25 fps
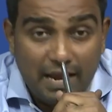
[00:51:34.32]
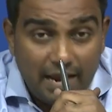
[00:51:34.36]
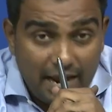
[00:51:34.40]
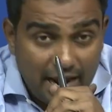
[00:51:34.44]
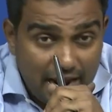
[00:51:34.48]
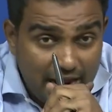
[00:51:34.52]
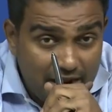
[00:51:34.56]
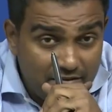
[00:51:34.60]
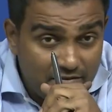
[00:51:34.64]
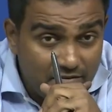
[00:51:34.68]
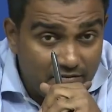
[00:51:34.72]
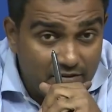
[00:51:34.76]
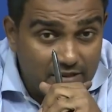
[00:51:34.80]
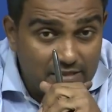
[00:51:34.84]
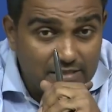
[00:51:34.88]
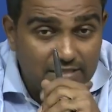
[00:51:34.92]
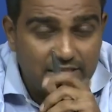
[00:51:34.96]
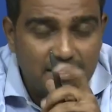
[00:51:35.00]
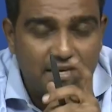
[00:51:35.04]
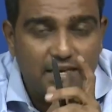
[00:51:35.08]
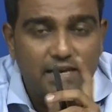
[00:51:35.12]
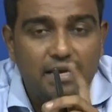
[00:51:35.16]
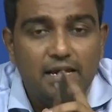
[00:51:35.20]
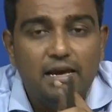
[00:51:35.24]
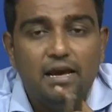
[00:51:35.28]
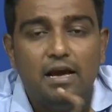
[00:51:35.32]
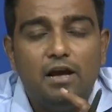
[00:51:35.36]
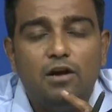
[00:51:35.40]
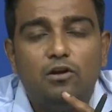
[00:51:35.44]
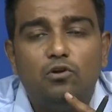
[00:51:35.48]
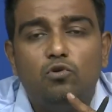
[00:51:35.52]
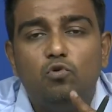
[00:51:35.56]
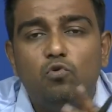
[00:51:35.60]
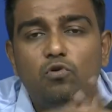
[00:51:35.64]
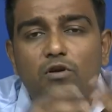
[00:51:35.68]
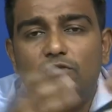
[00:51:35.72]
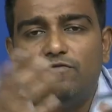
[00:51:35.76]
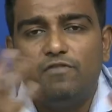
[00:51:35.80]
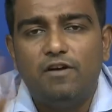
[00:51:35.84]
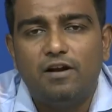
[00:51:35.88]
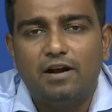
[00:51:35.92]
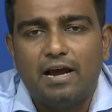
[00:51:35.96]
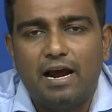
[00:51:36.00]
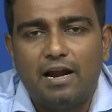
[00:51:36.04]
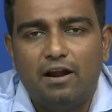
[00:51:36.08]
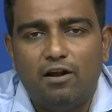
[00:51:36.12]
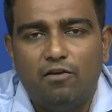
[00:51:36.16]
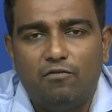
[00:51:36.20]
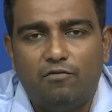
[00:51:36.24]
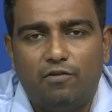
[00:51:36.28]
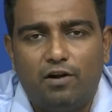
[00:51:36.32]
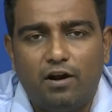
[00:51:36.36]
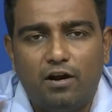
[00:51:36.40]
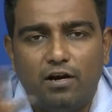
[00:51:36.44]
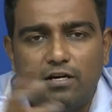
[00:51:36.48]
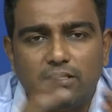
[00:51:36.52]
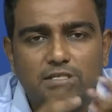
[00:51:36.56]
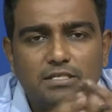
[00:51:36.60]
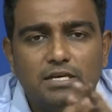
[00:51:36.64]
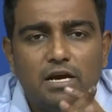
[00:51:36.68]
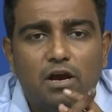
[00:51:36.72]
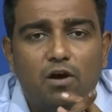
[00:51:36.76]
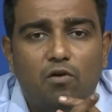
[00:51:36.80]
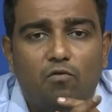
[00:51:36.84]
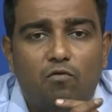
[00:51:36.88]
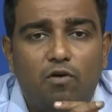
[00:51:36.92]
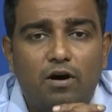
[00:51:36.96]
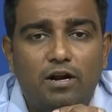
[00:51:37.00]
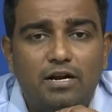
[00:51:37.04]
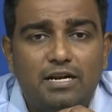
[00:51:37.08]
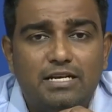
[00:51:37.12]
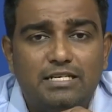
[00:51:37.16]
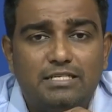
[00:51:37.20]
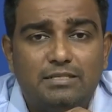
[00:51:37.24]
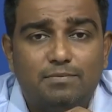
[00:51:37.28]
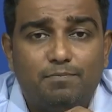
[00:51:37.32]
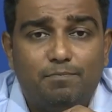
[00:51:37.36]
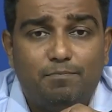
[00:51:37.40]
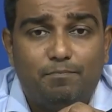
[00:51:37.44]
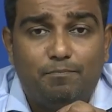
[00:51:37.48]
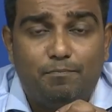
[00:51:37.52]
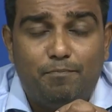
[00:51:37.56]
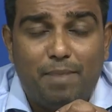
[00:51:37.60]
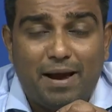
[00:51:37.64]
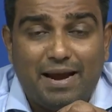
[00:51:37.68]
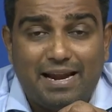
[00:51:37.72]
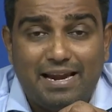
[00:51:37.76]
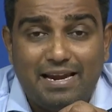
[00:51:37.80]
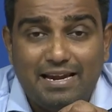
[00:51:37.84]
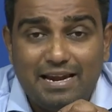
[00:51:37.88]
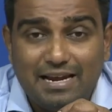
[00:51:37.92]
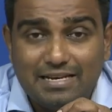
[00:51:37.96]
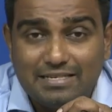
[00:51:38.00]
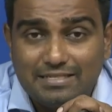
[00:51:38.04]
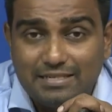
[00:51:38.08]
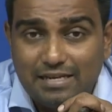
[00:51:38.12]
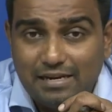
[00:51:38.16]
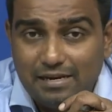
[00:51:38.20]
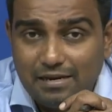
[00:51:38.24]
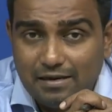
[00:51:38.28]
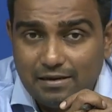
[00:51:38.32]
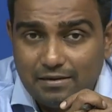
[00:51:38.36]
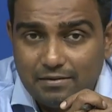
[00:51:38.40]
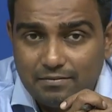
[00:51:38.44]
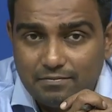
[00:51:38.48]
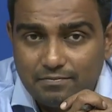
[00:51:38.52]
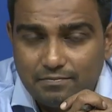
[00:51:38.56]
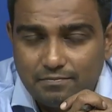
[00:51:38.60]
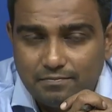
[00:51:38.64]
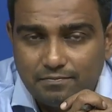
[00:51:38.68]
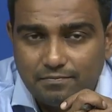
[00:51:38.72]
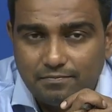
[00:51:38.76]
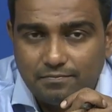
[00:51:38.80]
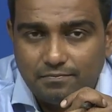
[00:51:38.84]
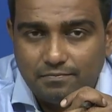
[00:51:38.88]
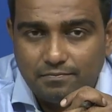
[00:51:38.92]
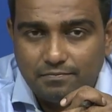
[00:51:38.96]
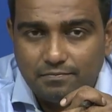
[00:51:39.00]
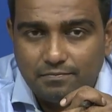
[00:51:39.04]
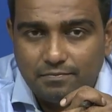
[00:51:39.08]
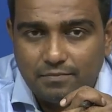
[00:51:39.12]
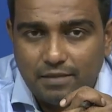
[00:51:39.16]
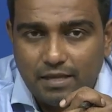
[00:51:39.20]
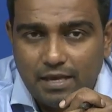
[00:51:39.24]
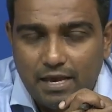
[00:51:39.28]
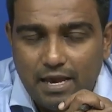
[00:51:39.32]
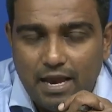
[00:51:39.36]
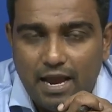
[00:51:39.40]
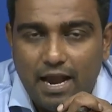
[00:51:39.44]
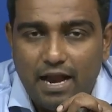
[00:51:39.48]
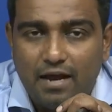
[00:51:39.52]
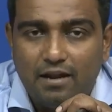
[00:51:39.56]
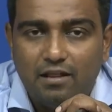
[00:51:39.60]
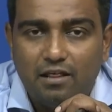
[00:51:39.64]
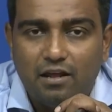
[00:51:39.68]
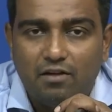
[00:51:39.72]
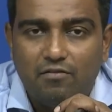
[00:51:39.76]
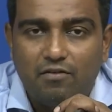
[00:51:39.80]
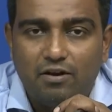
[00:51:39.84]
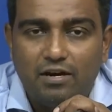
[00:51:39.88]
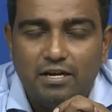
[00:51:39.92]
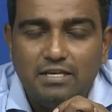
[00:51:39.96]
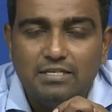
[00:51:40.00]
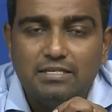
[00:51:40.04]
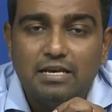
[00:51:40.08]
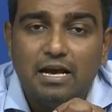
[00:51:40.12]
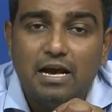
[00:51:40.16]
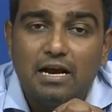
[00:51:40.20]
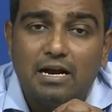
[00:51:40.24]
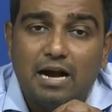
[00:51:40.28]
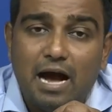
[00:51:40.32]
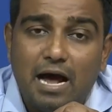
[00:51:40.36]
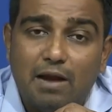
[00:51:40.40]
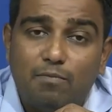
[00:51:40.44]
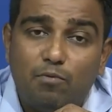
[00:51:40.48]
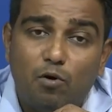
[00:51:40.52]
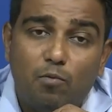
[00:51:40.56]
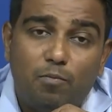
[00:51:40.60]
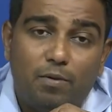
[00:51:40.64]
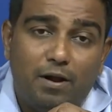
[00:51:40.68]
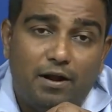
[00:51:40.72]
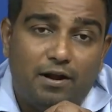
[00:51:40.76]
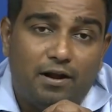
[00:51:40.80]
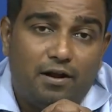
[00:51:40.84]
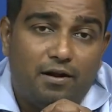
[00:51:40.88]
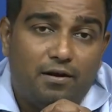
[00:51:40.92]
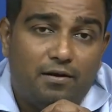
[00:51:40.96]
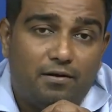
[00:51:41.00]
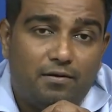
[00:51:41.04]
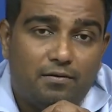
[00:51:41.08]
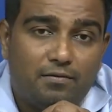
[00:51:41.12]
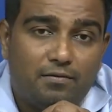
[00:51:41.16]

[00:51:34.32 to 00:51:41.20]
And we will see two different kind of drugs, one is paclitaxel, another one is carboplatin,